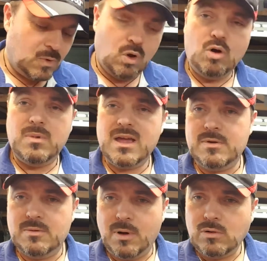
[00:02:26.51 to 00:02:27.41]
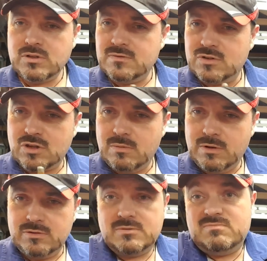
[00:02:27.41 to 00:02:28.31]
Or maybe the bolts have just come
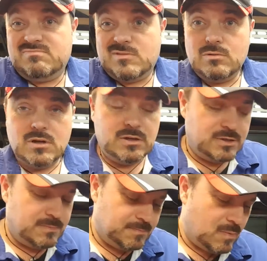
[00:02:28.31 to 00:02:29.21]
loose, who knows.